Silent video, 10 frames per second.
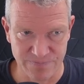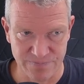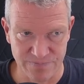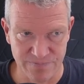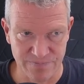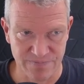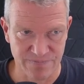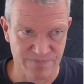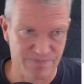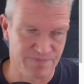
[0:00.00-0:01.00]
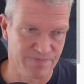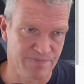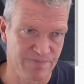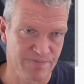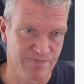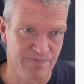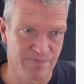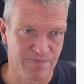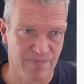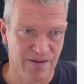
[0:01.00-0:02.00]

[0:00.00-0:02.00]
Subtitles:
[no speech]